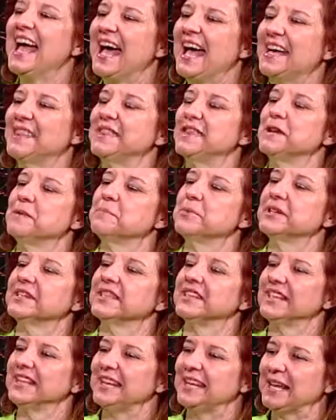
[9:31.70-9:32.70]
and the
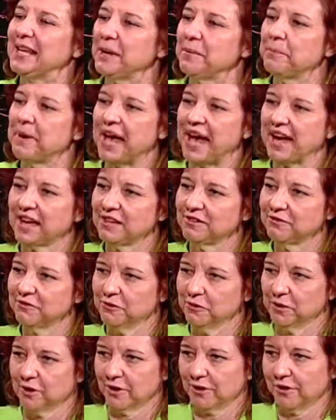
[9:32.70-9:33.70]
ability to get back and
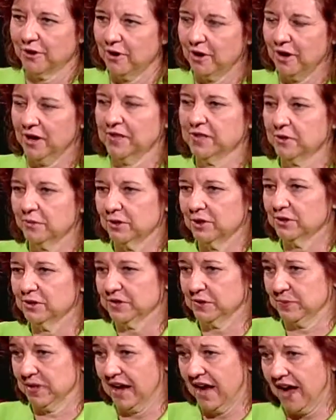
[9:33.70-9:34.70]
forth on the
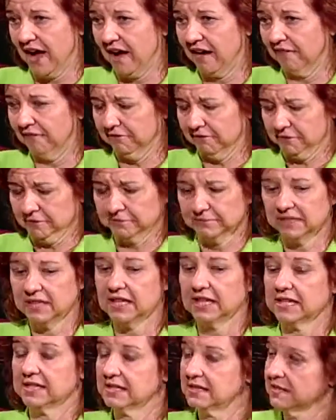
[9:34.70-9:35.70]
roads we have,
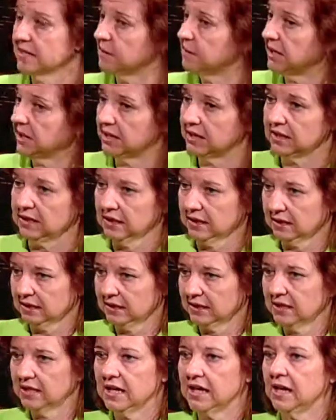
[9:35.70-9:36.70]
it's limited.
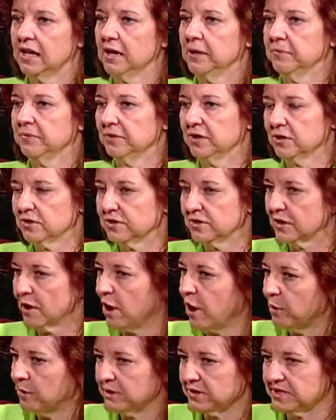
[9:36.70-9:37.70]
There's
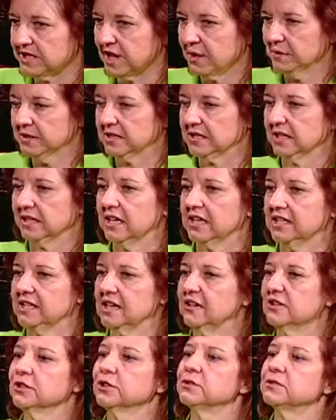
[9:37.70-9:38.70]
almost always delays.
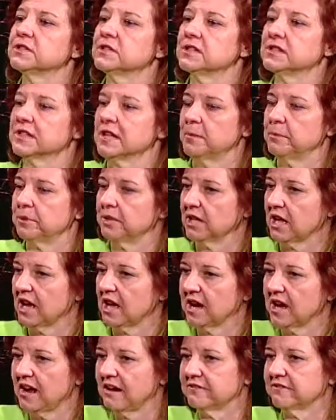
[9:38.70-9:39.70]
Now, it loosens up a
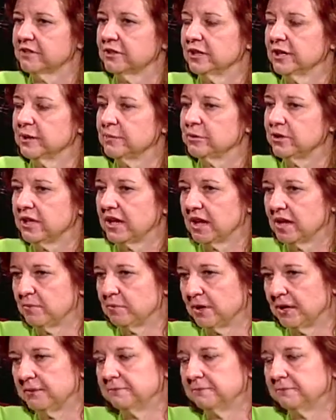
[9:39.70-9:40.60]
lot after Labor Day.